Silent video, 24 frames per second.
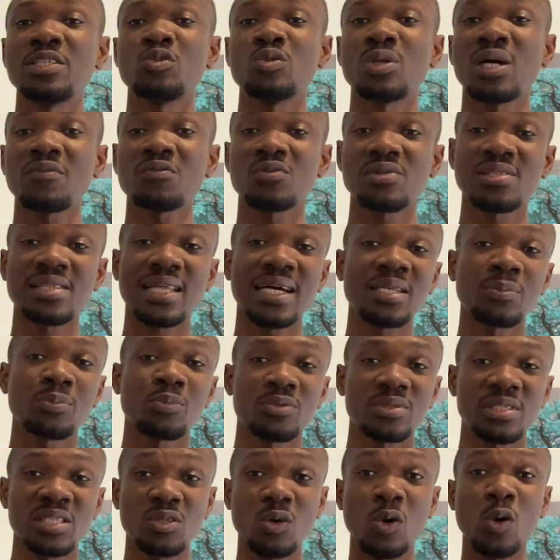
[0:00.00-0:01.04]
you'd have to start the
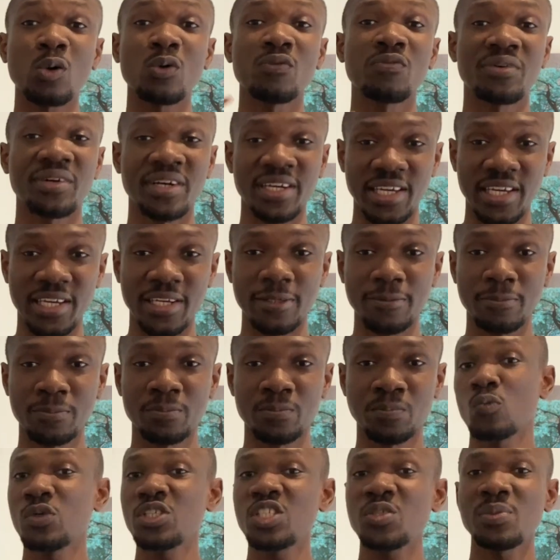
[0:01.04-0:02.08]
process all over again,
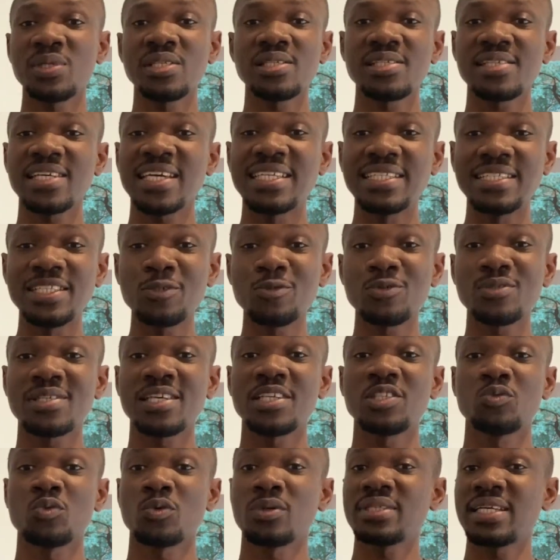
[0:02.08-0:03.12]
which means a new
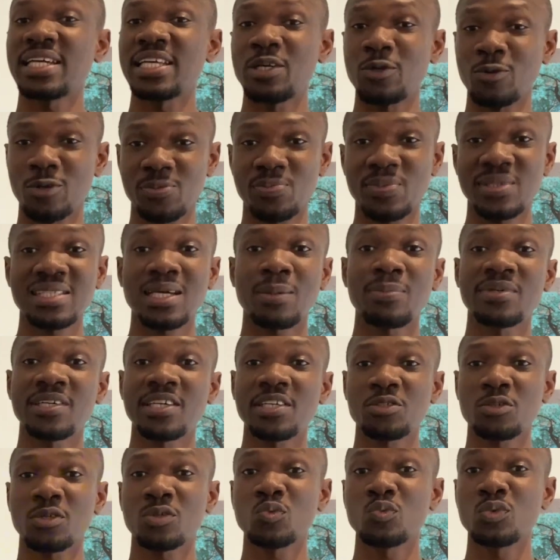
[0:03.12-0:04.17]
stage one endorsement
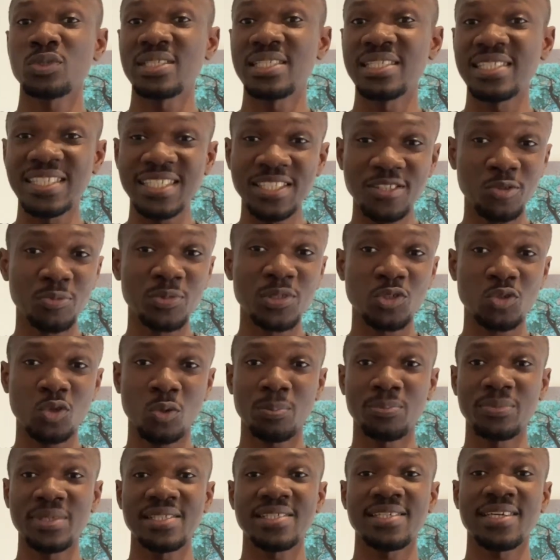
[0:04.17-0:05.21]
application would need to be
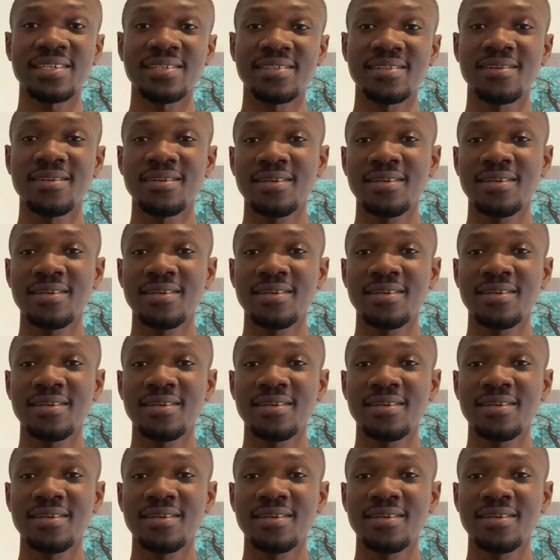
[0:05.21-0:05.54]
submitted.